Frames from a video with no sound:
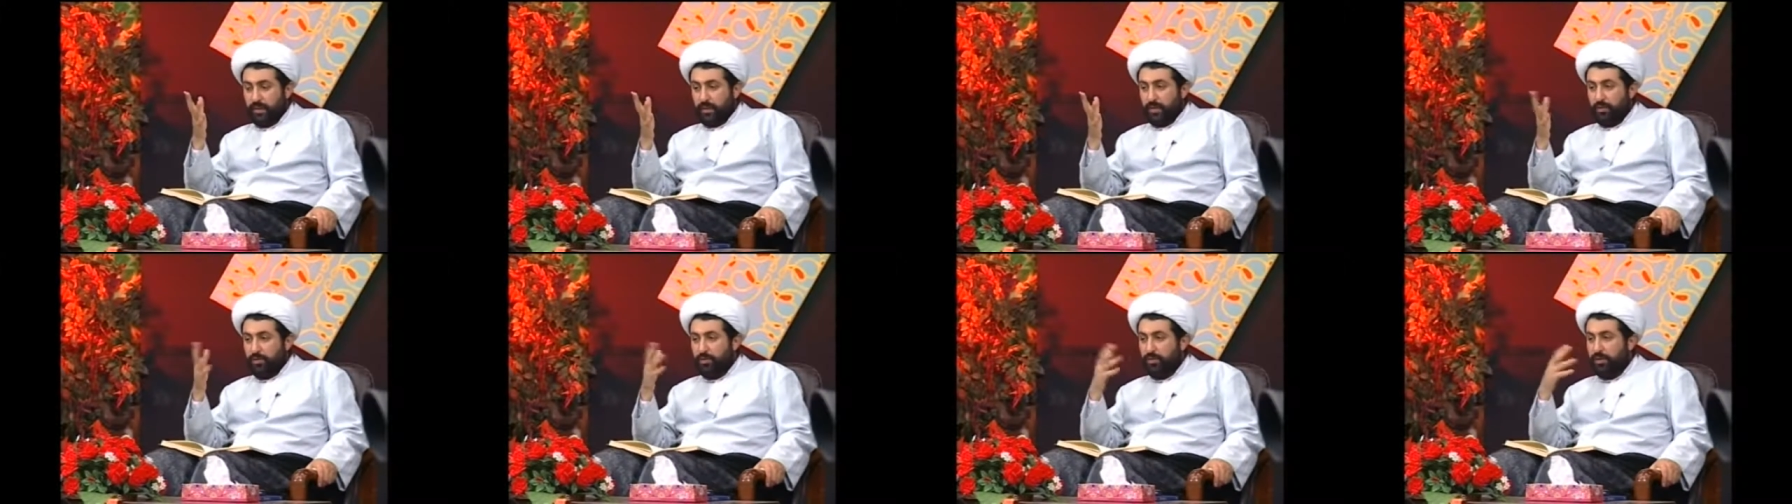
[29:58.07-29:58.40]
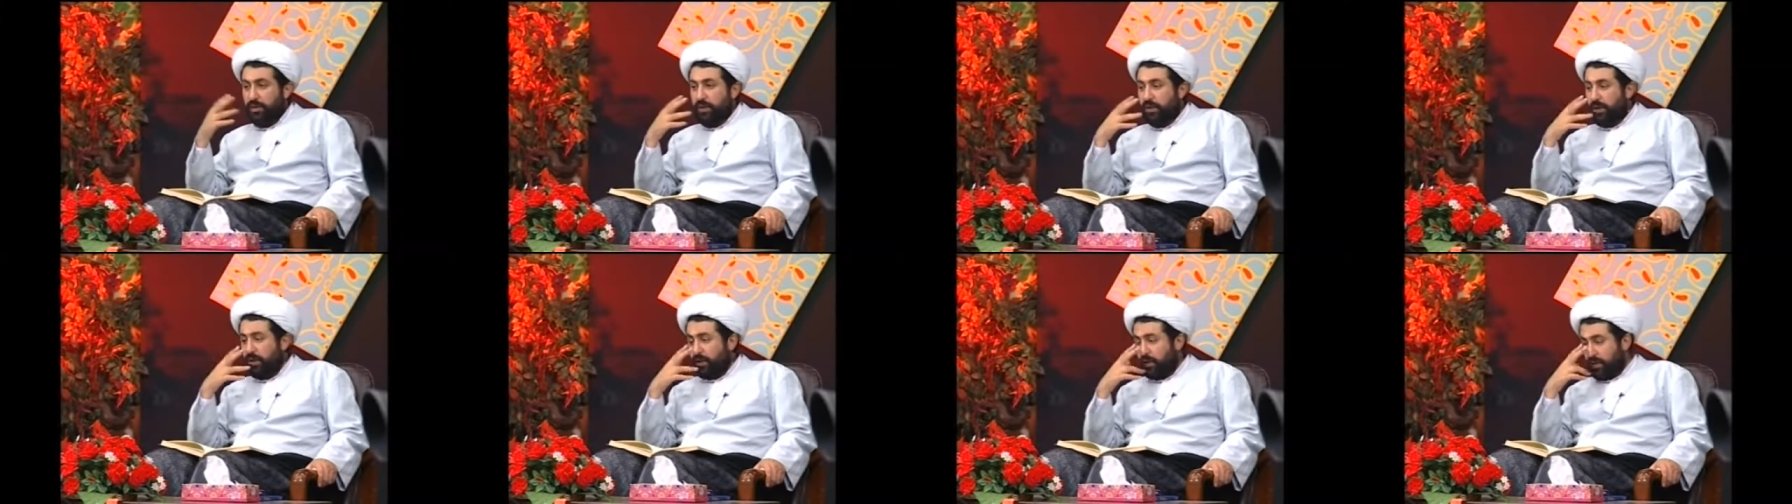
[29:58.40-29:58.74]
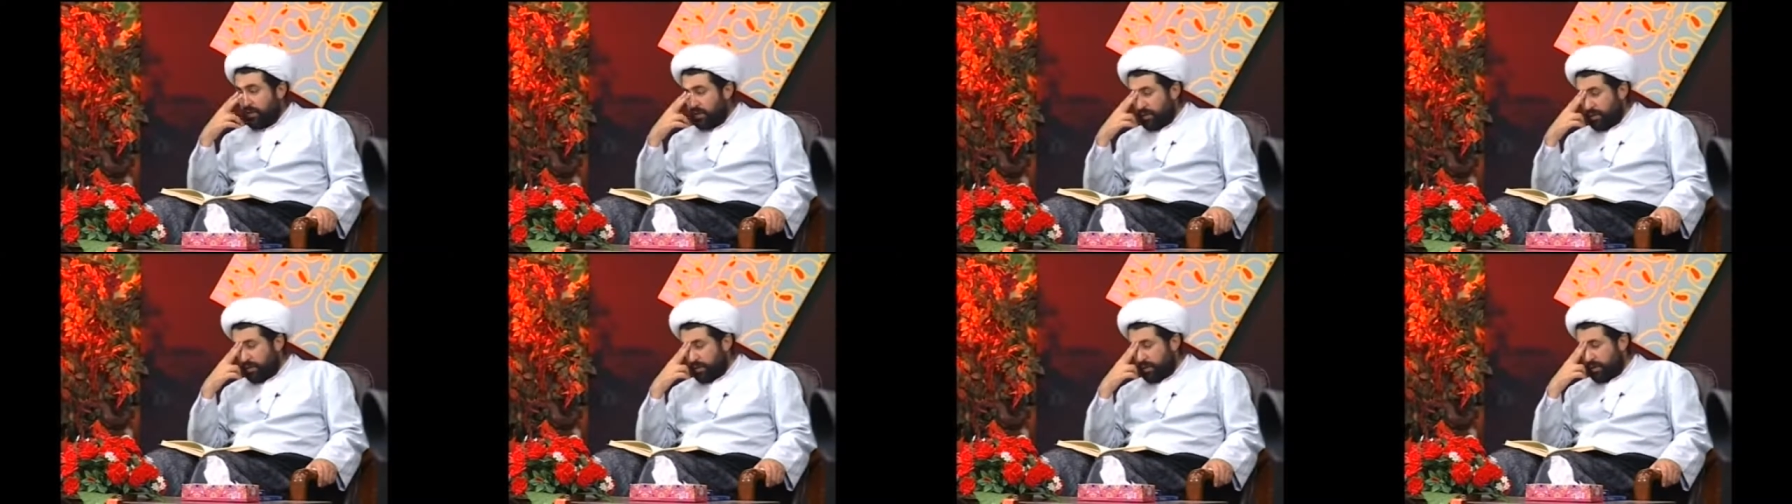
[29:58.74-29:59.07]
You see,
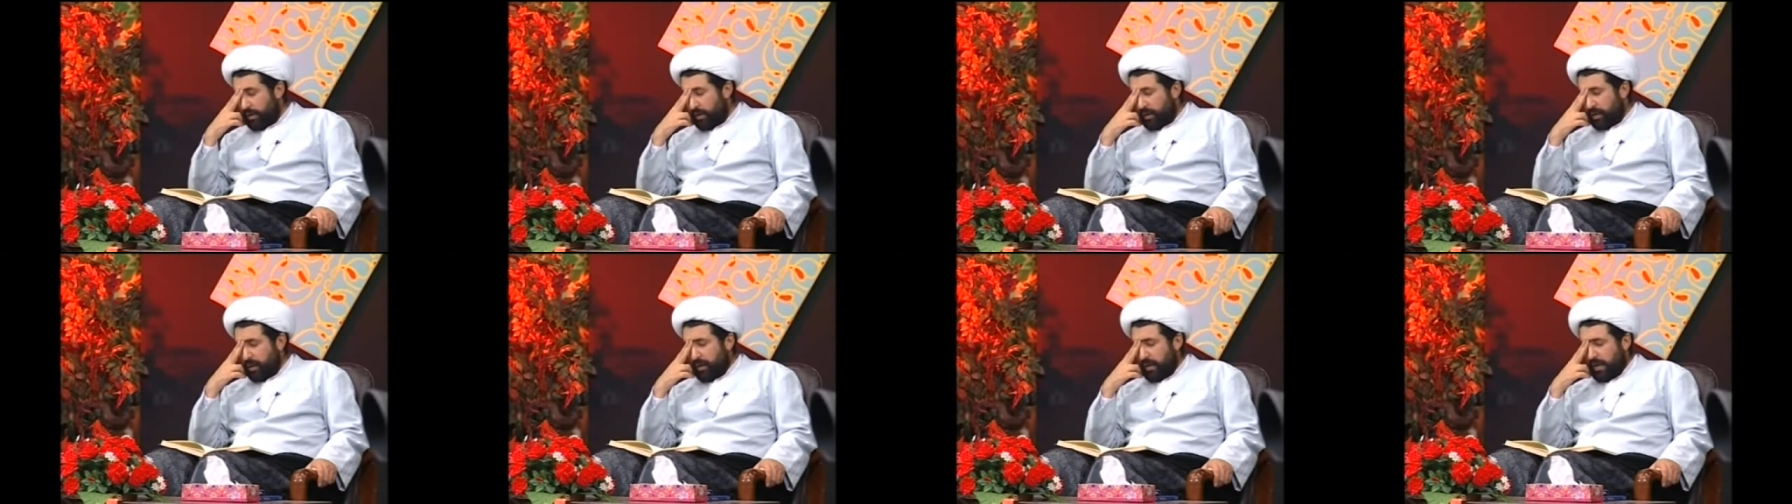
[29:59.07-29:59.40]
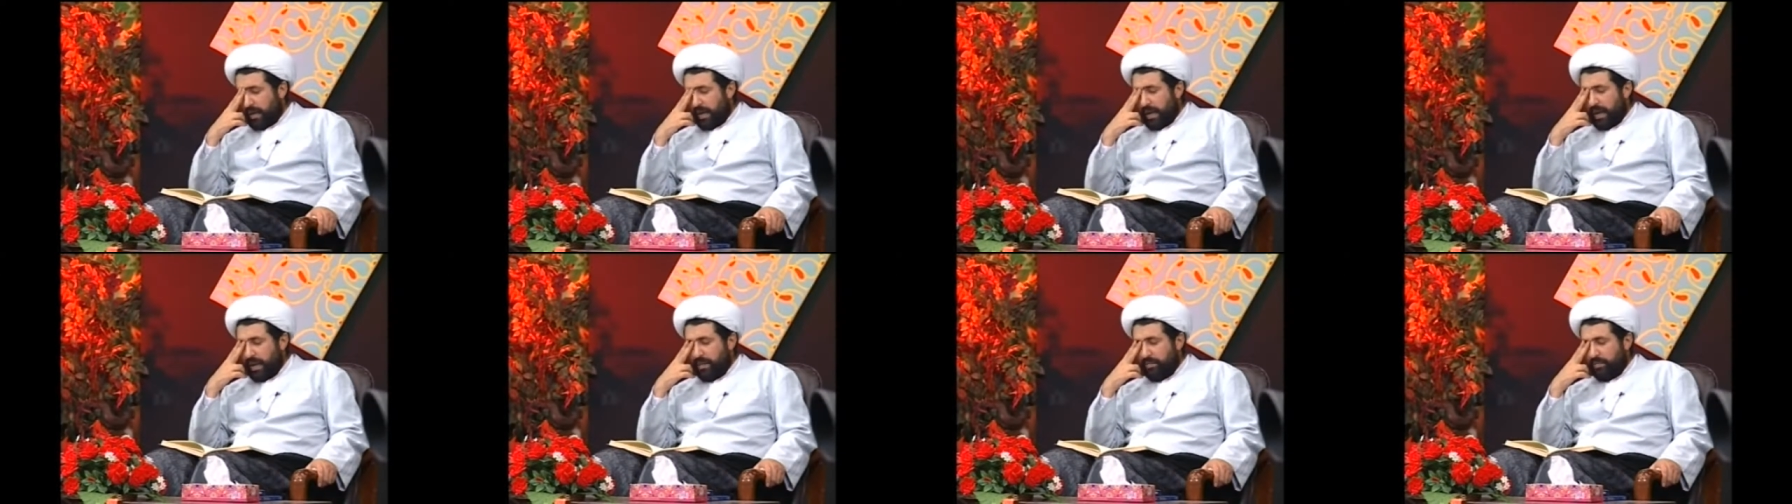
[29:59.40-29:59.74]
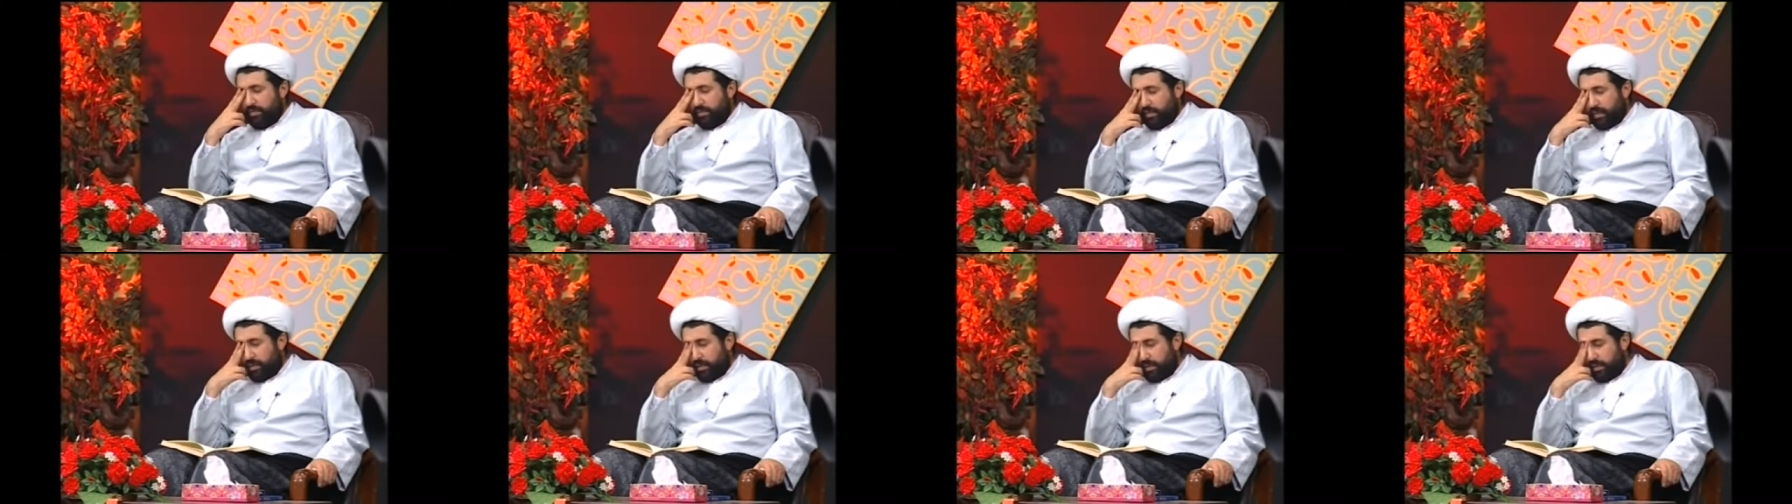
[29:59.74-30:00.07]

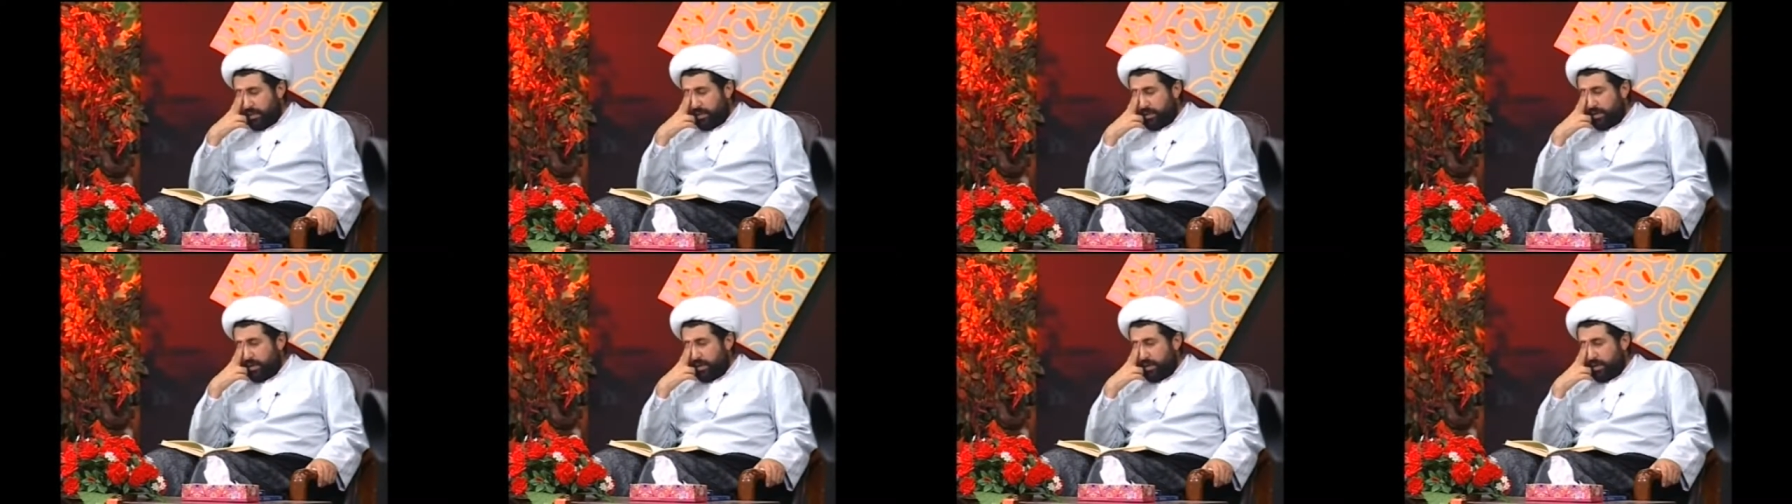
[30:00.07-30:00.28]
every